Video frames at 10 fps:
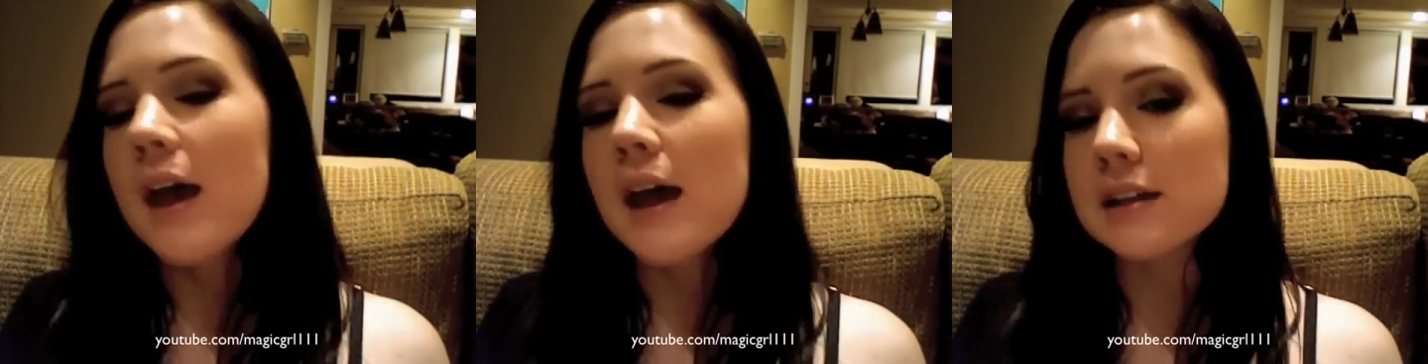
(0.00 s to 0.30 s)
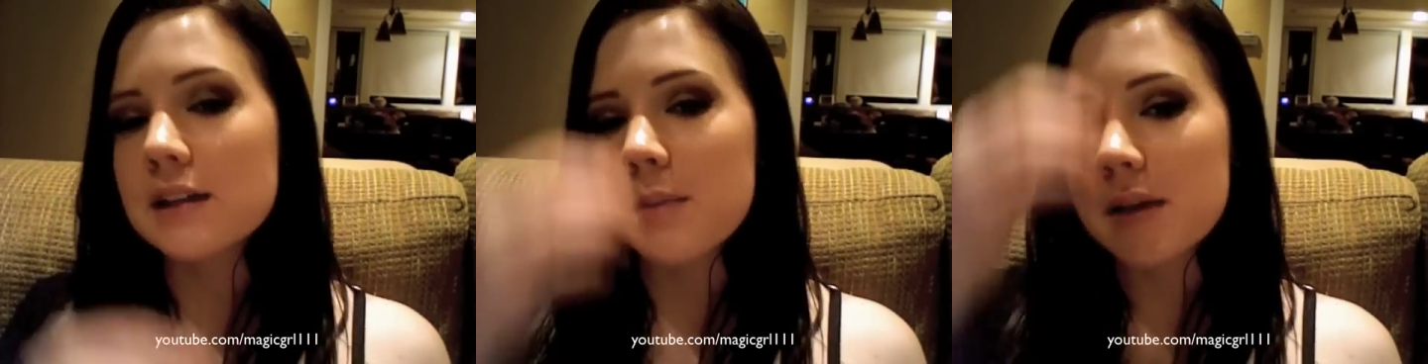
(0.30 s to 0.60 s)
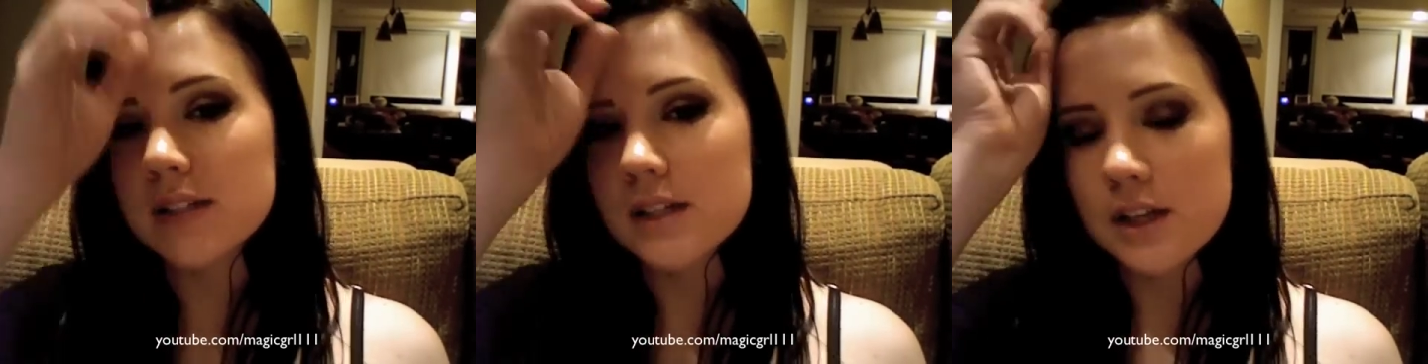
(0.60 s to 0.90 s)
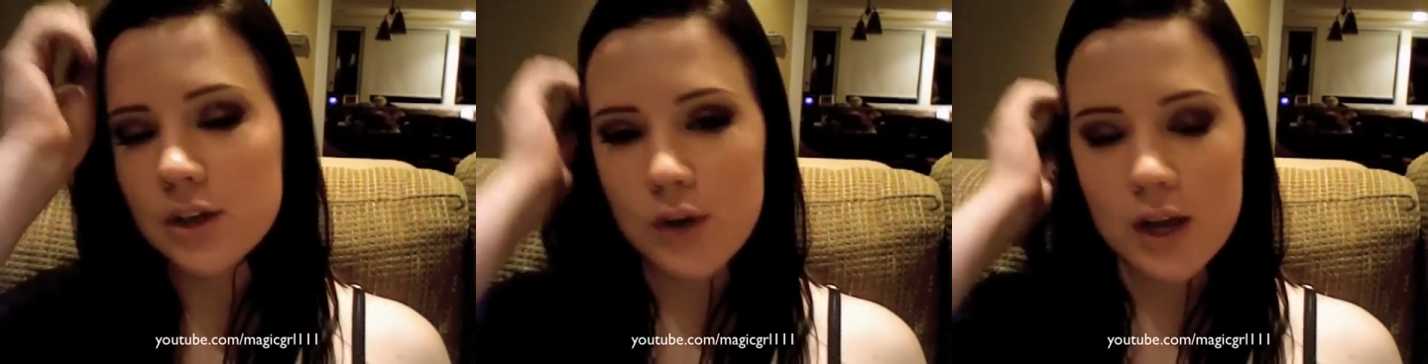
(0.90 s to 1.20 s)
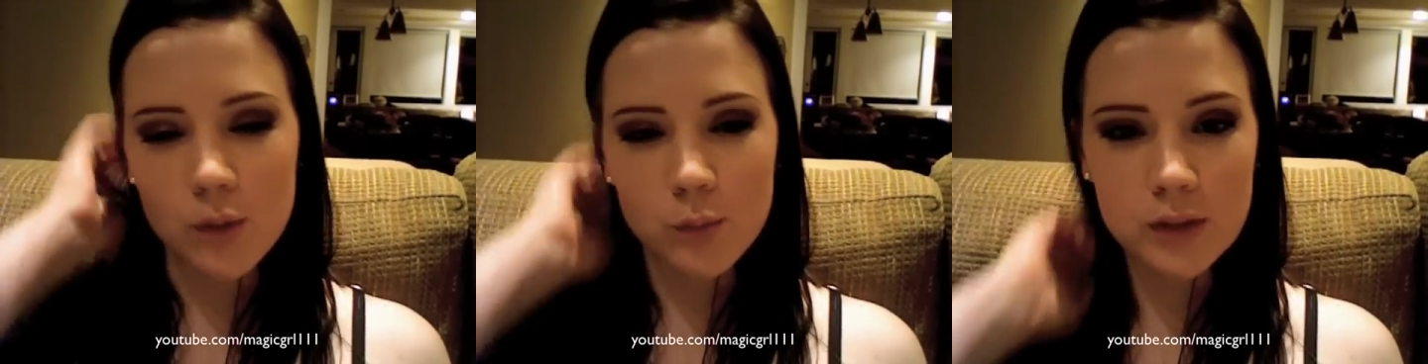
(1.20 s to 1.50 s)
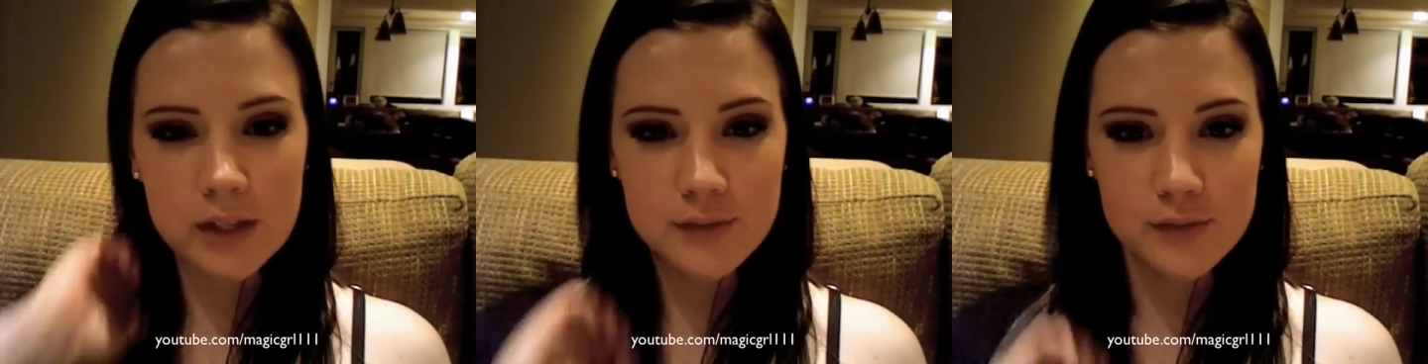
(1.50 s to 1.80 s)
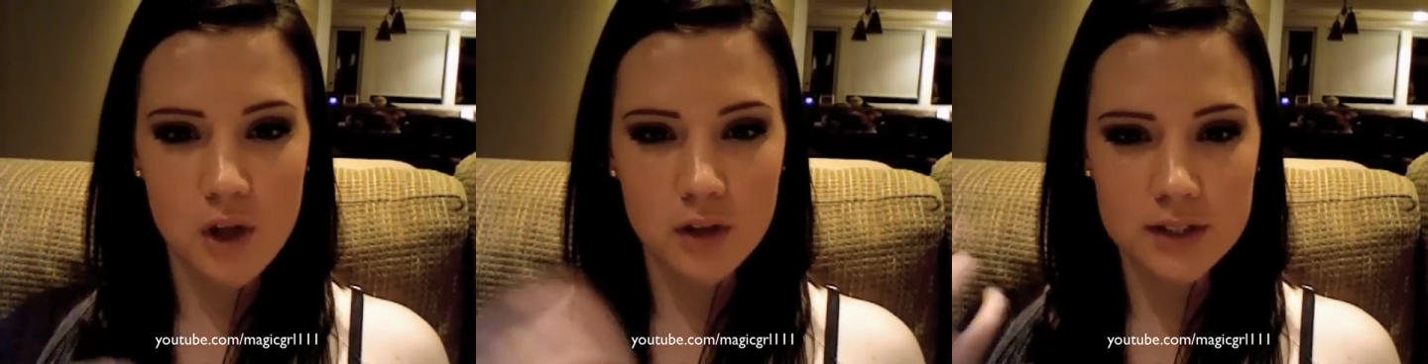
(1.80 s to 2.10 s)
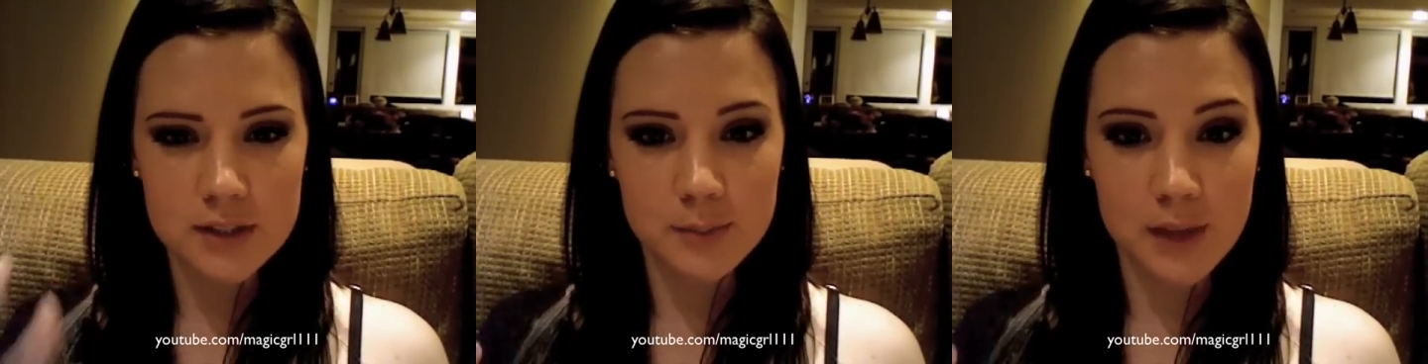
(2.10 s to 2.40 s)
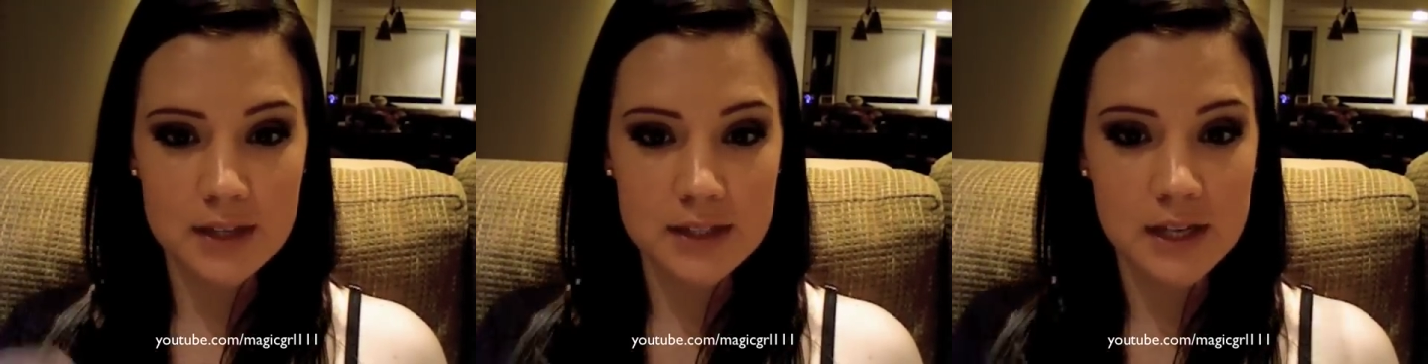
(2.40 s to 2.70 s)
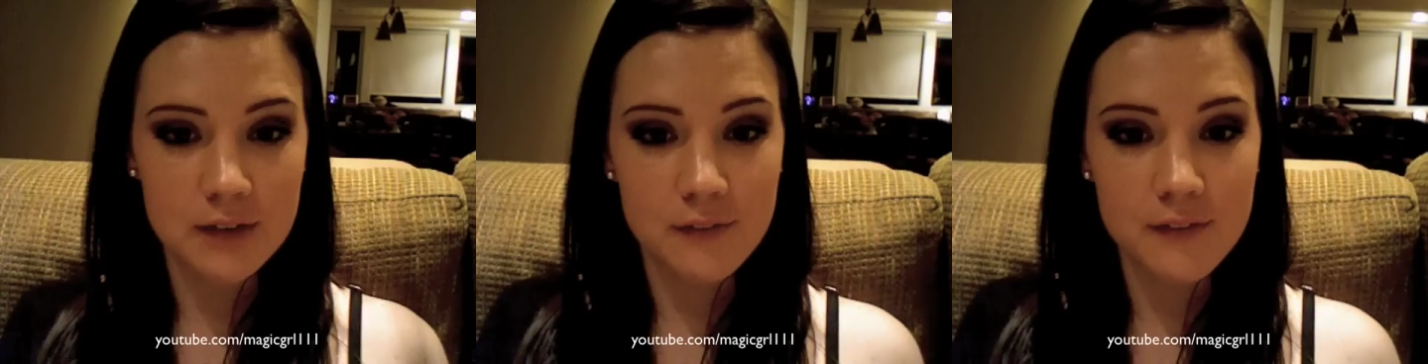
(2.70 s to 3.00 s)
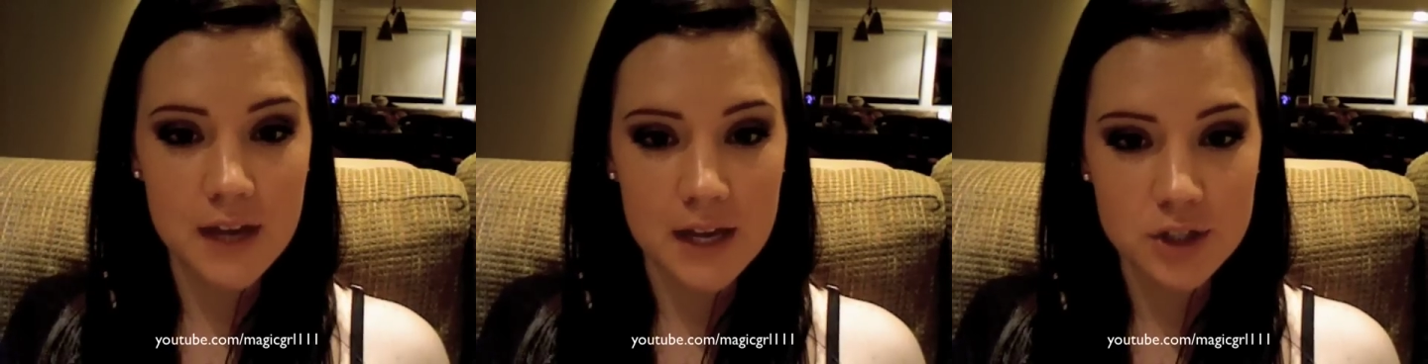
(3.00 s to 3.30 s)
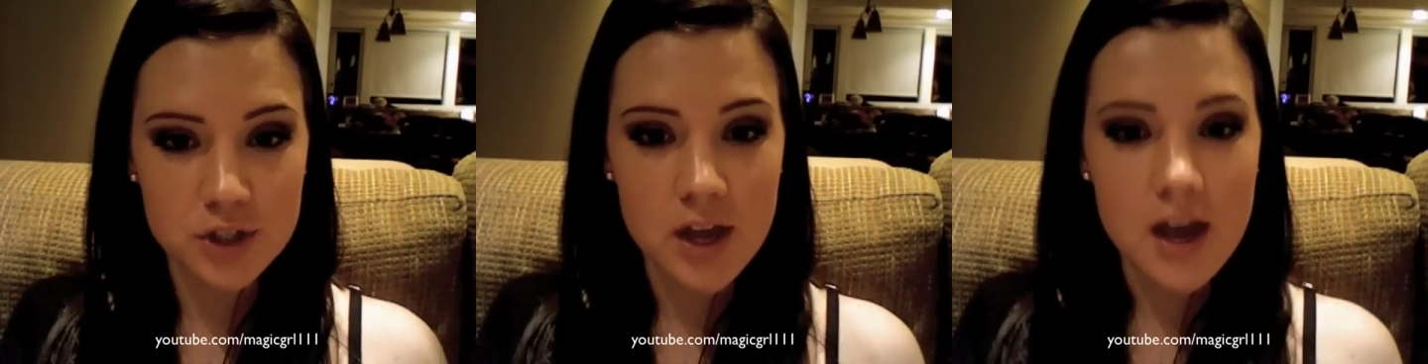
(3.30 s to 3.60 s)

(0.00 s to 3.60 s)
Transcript: And they basically create a really flawless blended finish.